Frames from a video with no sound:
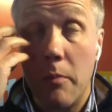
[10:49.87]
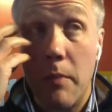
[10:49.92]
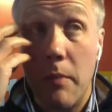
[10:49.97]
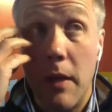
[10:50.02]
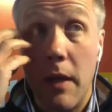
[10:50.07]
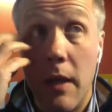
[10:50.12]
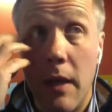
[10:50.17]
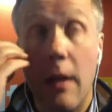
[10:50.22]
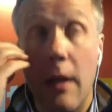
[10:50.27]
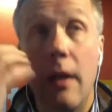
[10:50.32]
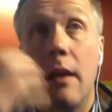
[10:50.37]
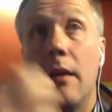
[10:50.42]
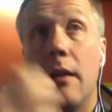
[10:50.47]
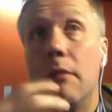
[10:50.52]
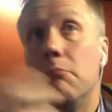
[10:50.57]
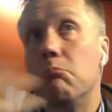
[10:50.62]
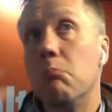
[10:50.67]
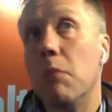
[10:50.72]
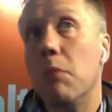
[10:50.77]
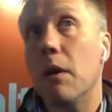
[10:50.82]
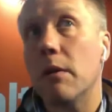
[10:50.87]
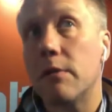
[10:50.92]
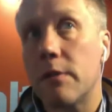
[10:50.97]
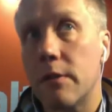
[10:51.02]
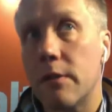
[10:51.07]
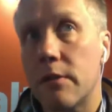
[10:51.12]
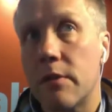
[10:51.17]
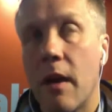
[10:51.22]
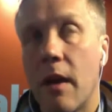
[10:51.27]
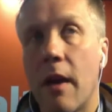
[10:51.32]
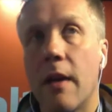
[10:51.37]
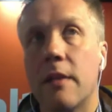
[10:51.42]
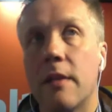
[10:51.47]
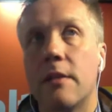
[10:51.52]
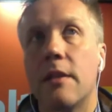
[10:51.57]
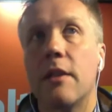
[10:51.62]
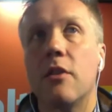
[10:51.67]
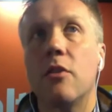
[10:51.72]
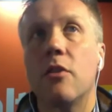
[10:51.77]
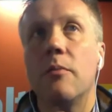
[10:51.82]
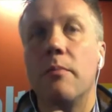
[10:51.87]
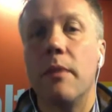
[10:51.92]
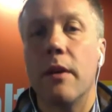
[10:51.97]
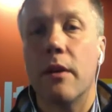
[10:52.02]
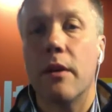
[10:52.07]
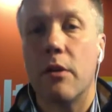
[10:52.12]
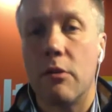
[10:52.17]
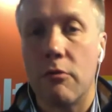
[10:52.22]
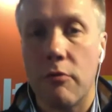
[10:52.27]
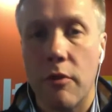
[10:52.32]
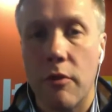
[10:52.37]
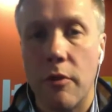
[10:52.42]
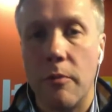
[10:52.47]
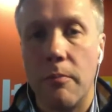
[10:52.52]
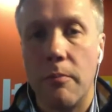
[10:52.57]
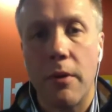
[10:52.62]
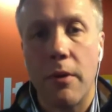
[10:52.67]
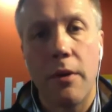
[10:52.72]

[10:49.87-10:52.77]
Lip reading: be a society, could be a group,